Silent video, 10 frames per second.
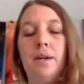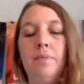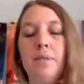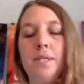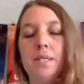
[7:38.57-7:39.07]

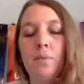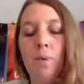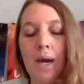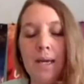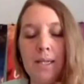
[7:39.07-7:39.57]
This is,
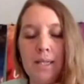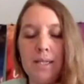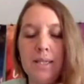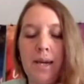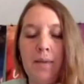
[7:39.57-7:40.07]
why
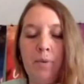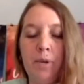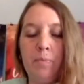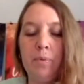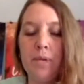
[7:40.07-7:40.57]
didn't I
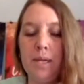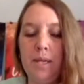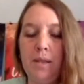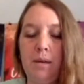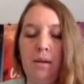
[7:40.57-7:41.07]
put
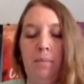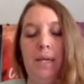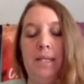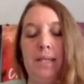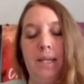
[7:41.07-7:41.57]
Breathe on my
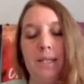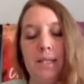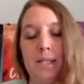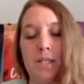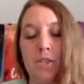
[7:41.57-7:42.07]

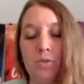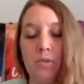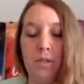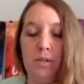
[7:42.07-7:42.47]
sinuses sooner?